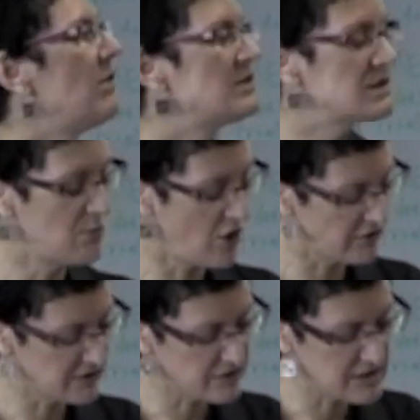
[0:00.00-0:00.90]
most
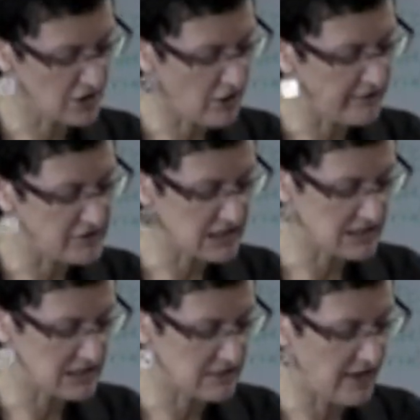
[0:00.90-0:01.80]
models, restorative
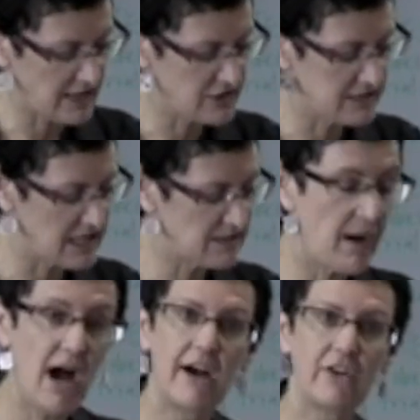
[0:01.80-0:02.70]
justice functions as
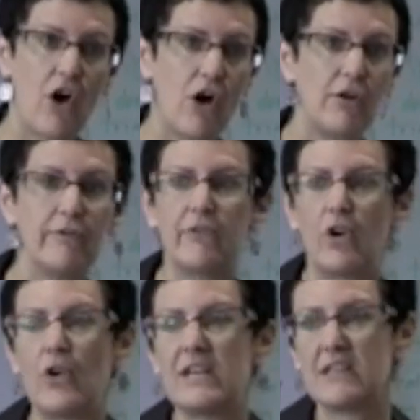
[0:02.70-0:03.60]
part of
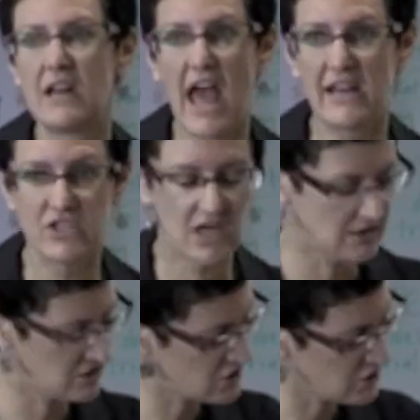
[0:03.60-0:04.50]
or as an
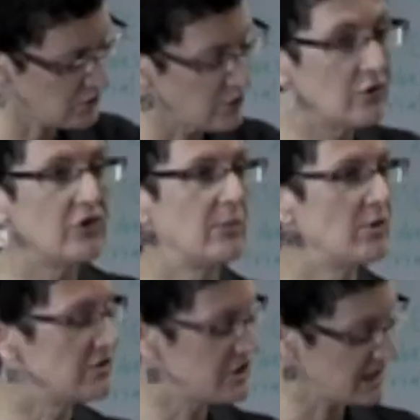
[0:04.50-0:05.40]
adjunct to criminal